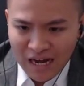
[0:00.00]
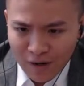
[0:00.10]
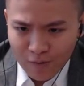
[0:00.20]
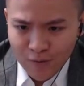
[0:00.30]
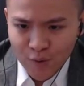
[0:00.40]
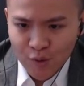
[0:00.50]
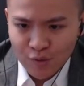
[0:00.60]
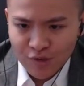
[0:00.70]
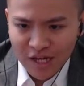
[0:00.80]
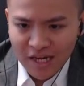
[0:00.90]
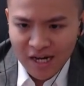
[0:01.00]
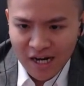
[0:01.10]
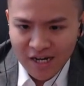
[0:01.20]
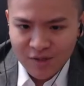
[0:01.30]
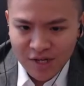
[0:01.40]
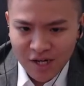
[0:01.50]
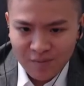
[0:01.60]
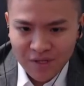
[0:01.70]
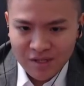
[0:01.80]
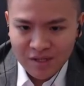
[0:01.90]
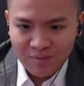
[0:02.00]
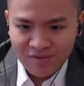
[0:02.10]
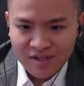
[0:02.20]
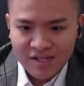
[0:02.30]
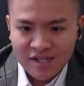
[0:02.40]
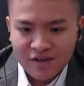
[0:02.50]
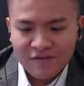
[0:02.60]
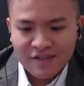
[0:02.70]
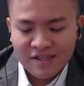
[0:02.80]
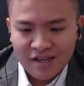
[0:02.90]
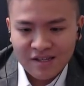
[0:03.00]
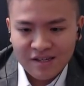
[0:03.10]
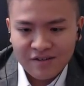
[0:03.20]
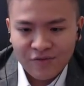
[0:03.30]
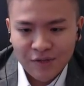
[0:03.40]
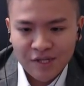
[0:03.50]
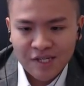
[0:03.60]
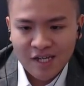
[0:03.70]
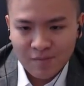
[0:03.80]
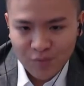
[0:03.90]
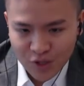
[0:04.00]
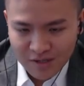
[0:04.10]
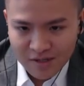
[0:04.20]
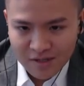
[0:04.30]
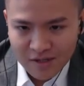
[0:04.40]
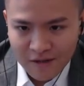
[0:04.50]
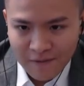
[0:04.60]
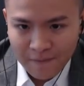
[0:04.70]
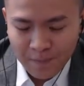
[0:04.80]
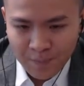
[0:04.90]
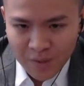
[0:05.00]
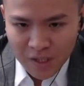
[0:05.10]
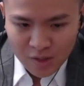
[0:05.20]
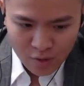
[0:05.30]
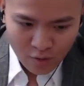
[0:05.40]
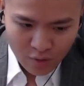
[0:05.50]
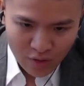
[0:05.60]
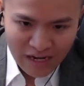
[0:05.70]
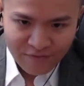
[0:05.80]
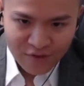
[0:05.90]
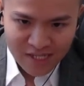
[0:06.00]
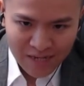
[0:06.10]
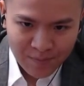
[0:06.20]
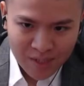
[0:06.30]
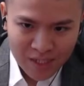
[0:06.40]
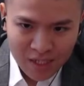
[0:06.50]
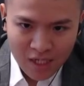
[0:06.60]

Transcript: how to use AI to help in the process of studying for the subject. So you have to type in,